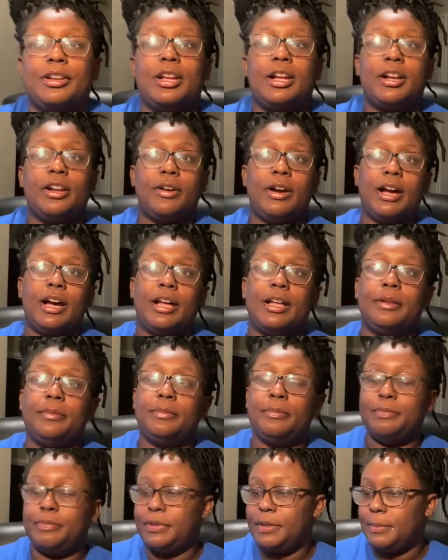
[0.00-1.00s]
Y'all know how
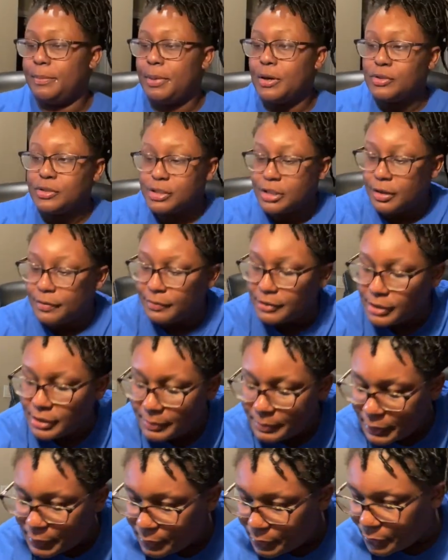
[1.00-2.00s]
the post office
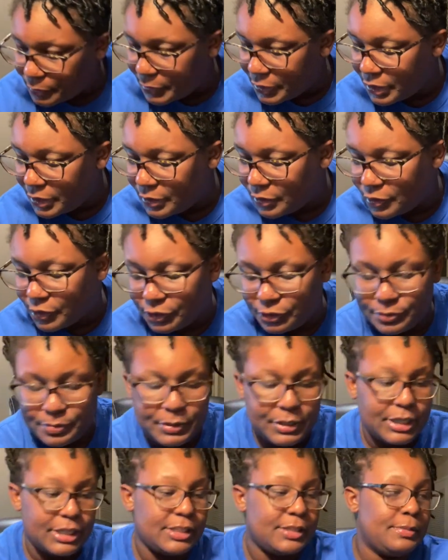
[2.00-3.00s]
people be, or
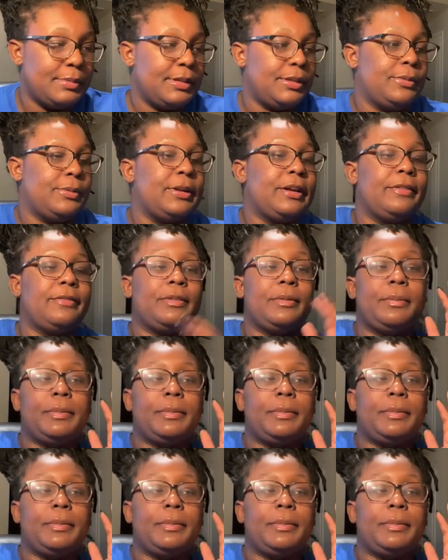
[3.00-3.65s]
UPS be, or whatever.